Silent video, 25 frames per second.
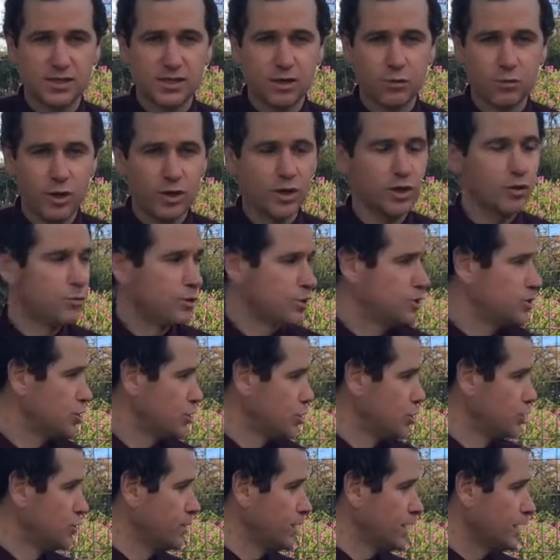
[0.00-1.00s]
So what you would
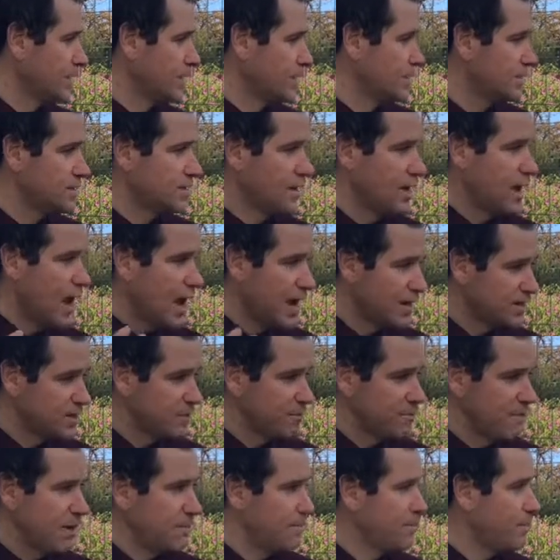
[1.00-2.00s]
do is, as
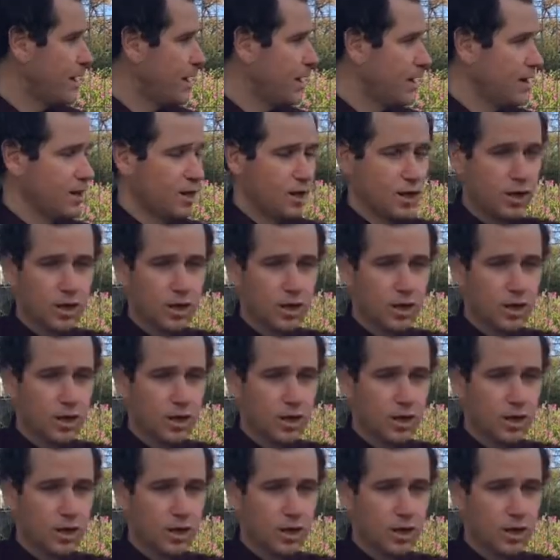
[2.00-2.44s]
a member,